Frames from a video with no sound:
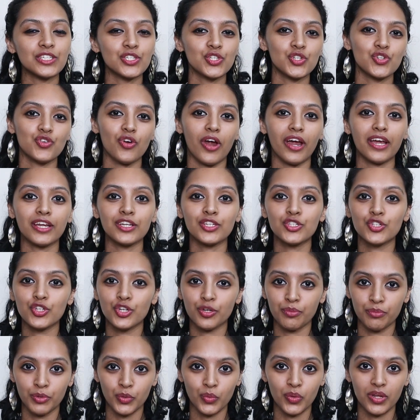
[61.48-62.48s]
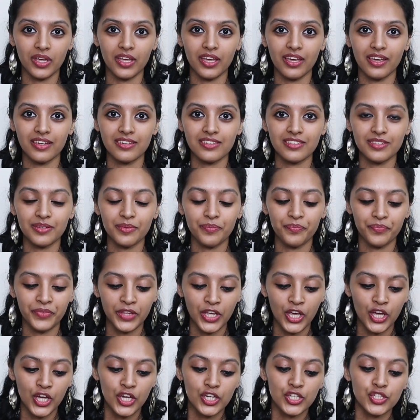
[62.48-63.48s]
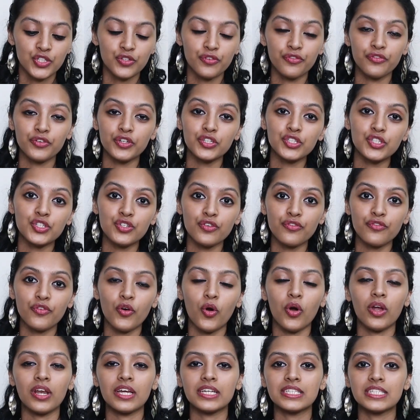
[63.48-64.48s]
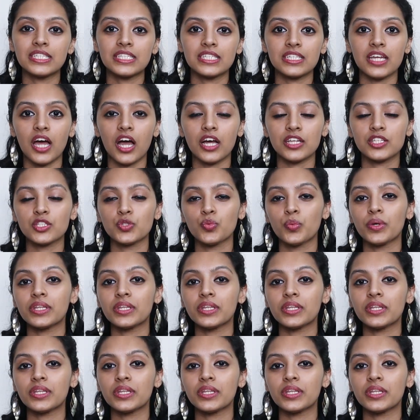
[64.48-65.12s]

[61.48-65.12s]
is trying to communicate. So first of all, it starts